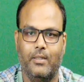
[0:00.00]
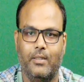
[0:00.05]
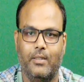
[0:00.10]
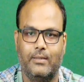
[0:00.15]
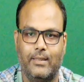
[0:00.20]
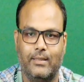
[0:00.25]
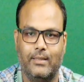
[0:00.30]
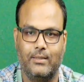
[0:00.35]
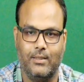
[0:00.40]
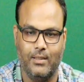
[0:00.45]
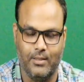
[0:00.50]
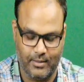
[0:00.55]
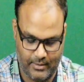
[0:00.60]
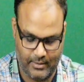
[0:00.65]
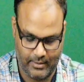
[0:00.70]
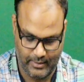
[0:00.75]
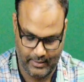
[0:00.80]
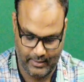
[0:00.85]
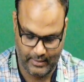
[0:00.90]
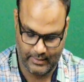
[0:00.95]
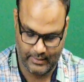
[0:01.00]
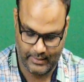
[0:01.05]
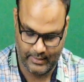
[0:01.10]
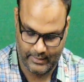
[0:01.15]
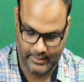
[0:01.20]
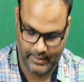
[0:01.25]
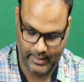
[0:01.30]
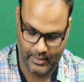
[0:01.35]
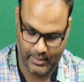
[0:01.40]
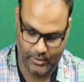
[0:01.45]
Session is
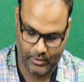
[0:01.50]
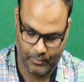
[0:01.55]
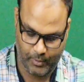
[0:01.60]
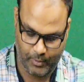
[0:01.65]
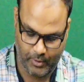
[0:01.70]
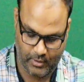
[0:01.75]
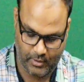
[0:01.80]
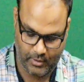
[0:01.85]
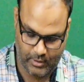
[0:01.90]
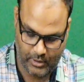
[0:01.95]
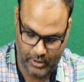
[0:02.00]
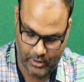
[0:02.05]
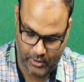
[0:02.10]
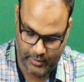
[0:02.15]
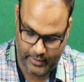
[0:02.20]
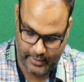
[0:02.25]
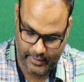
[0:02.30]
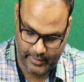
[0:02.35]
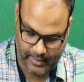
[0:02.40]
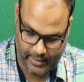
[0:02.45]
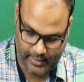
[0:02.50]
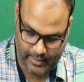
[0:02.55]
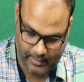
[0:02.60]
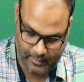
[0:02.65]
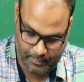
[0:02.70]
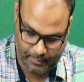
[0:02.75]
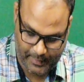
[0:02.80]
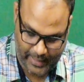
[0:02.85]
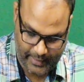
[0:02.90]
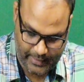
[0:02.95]
designed for theoretical
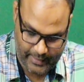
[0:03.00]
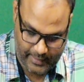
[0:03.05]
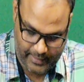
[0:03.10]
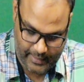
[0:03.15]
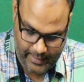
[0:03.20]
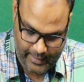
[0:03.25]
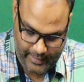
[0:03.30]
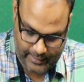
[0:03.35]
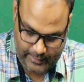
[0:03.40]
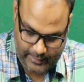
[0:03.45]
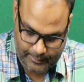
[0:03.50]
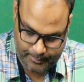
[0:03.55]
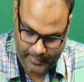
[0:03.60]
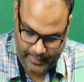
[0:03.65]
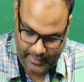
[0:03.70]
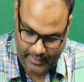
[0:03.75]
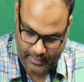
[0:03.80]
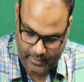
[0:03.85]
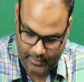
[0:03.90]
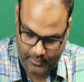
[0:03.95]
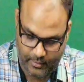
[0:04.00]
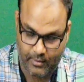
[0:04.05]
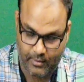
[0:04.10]
and practical aspect.